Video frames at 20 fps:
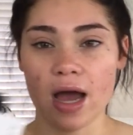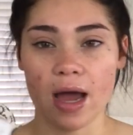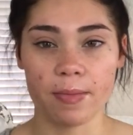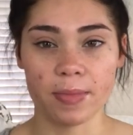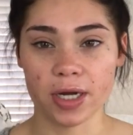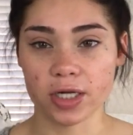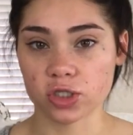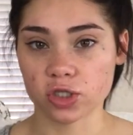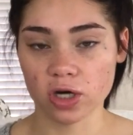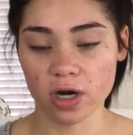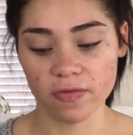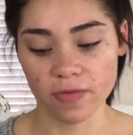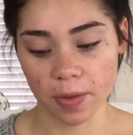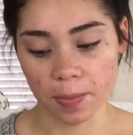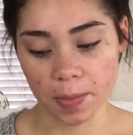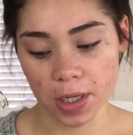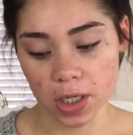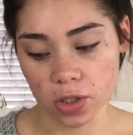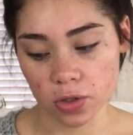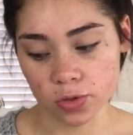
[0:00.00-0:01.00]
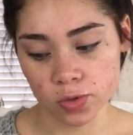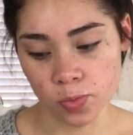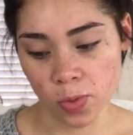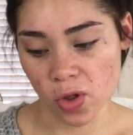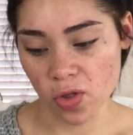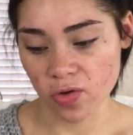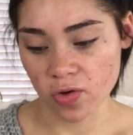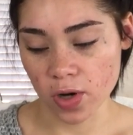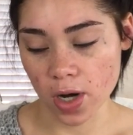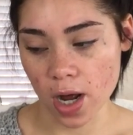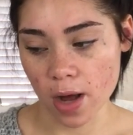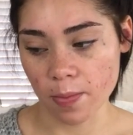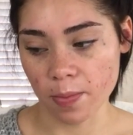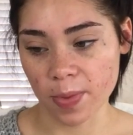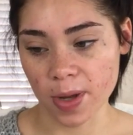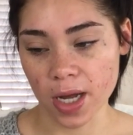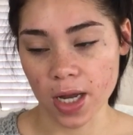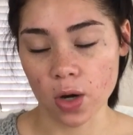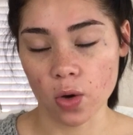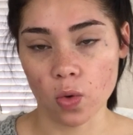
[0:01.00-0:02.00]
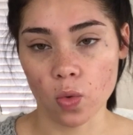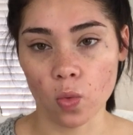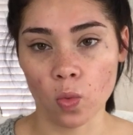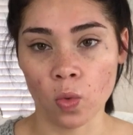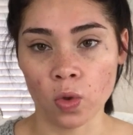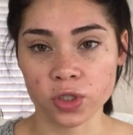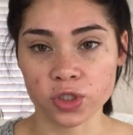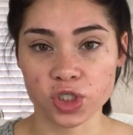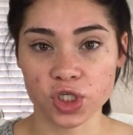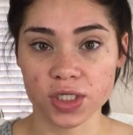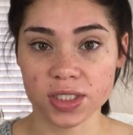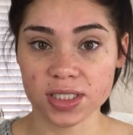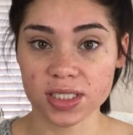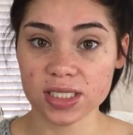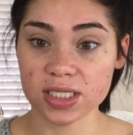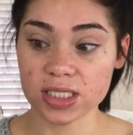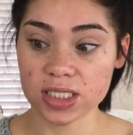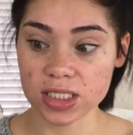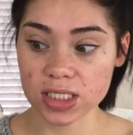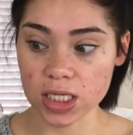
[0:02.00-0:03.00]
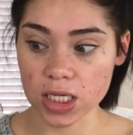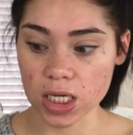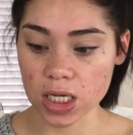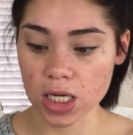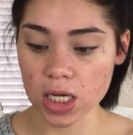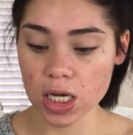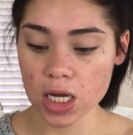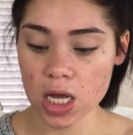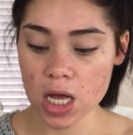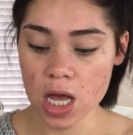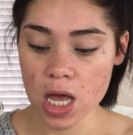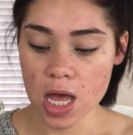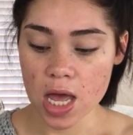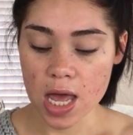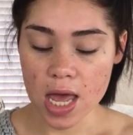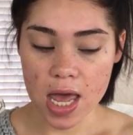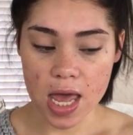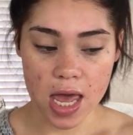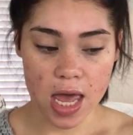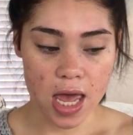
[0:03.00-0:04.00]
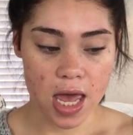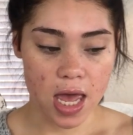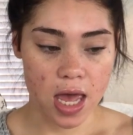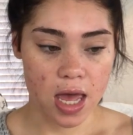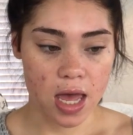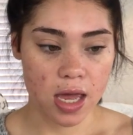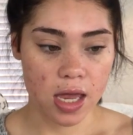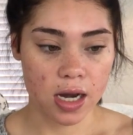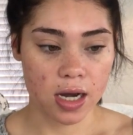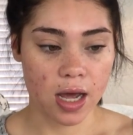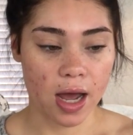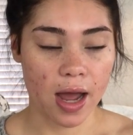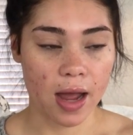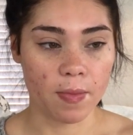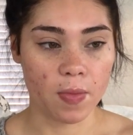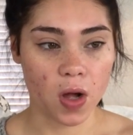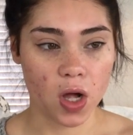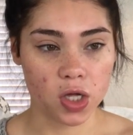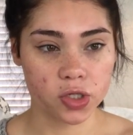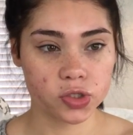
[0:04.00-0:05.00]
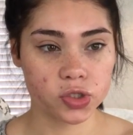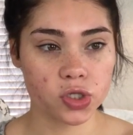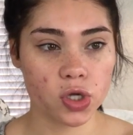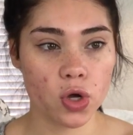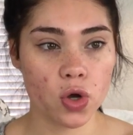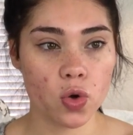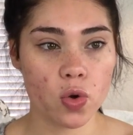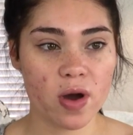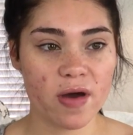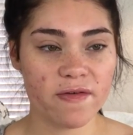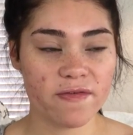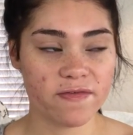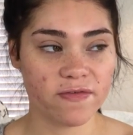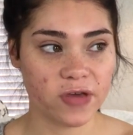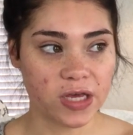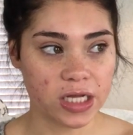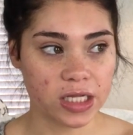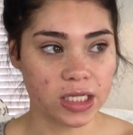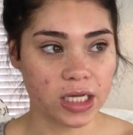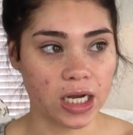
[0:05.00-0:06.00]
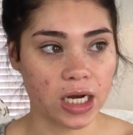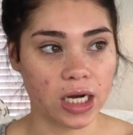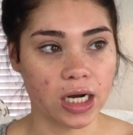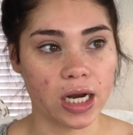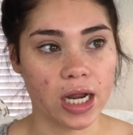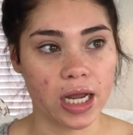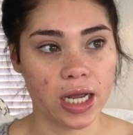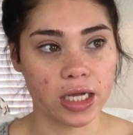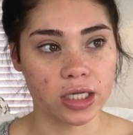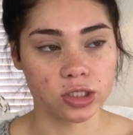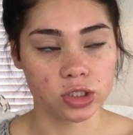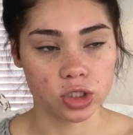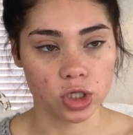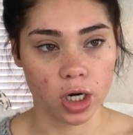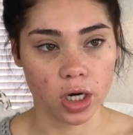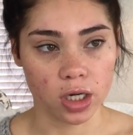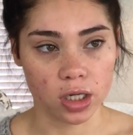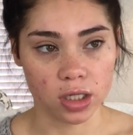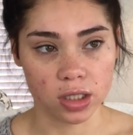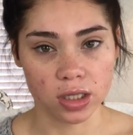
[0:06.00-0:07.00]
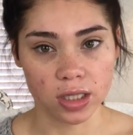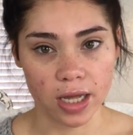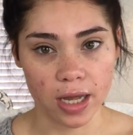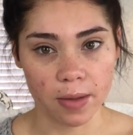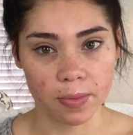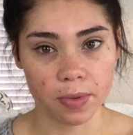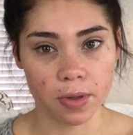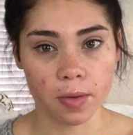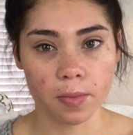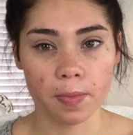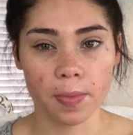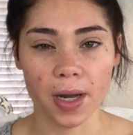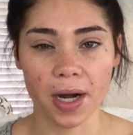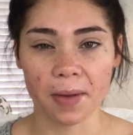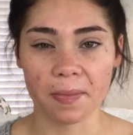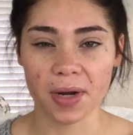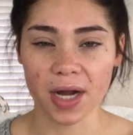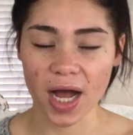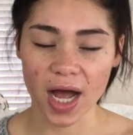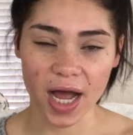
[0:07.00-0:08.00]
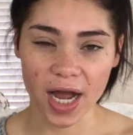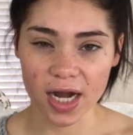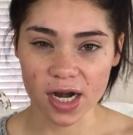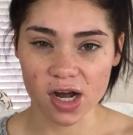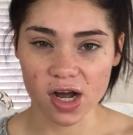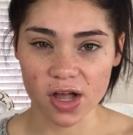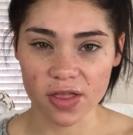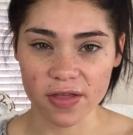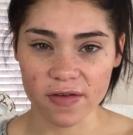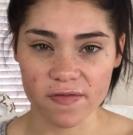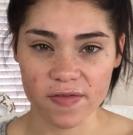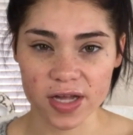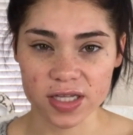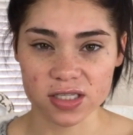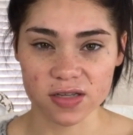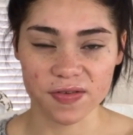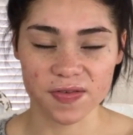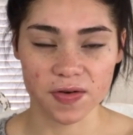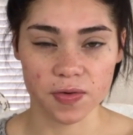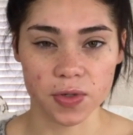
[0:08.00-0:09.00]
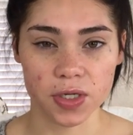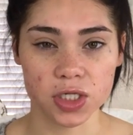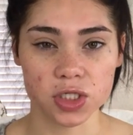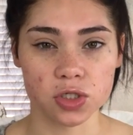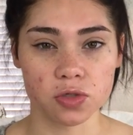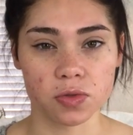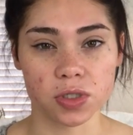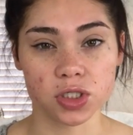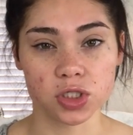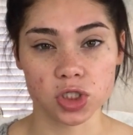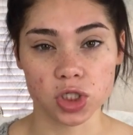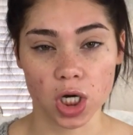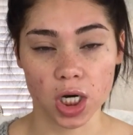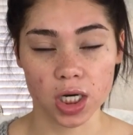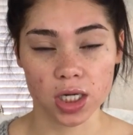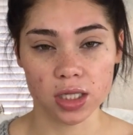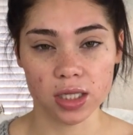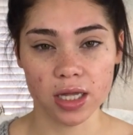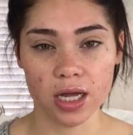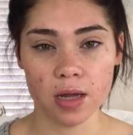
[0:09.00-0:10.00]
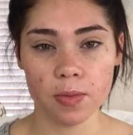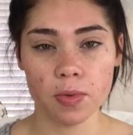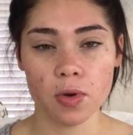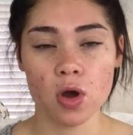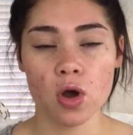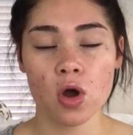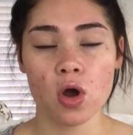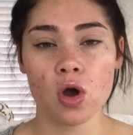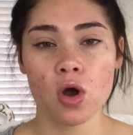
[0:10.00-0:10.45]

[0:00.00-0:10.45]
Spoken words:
I'm not sure if I'm going to use both or not, but we'll just see. And I'm also feeling a dark lip, but I'm kind of on the fence if I want to do a dark lip,